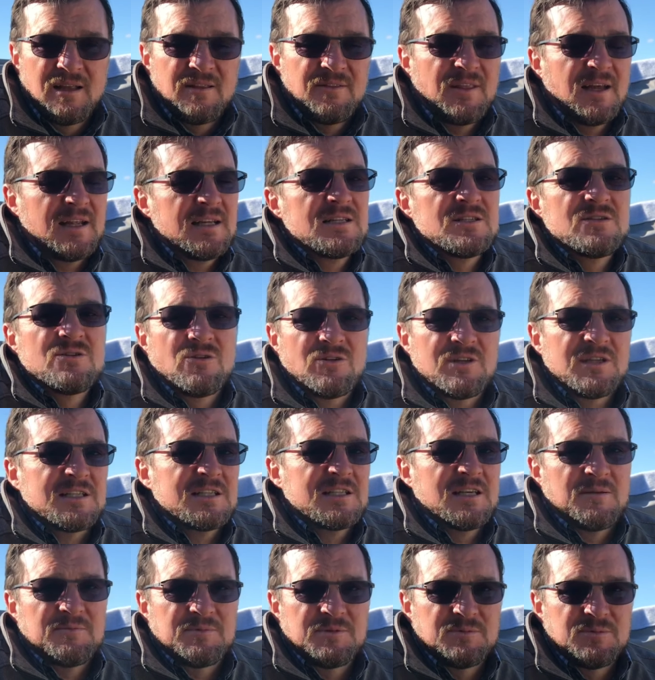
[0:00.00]
that is not
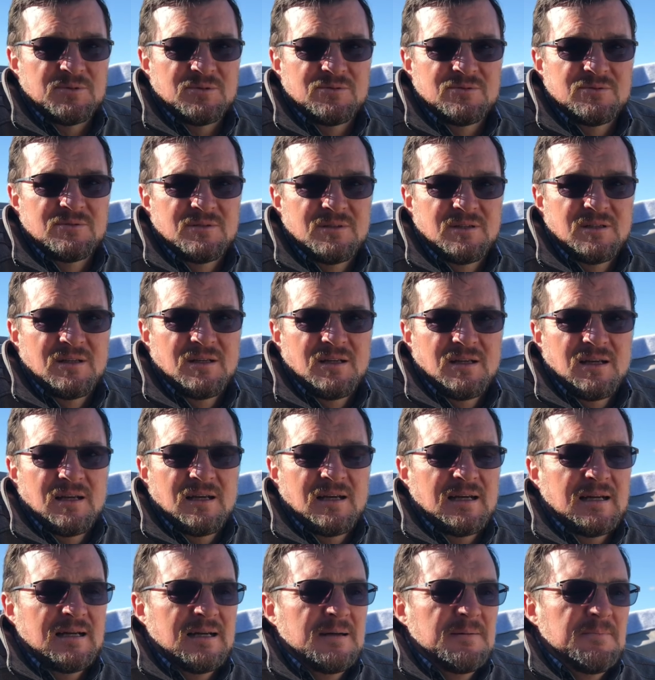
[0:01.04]
acceptable.
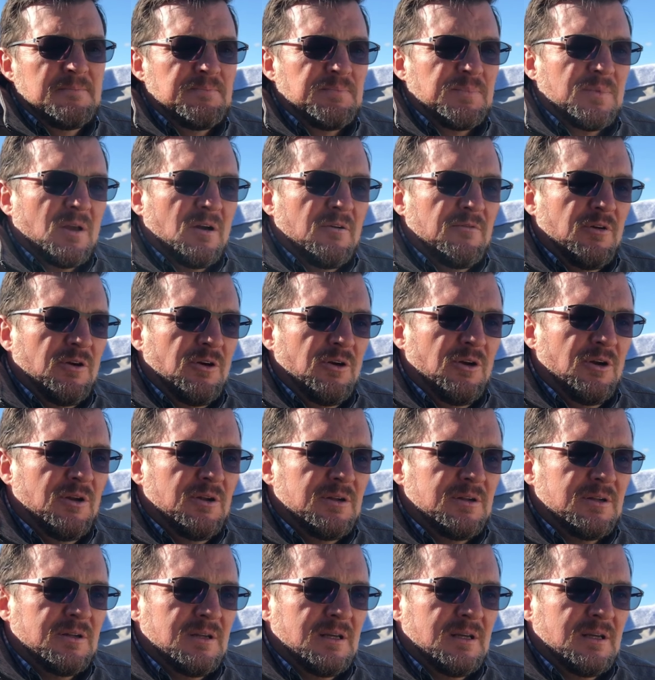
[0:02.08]
I've heard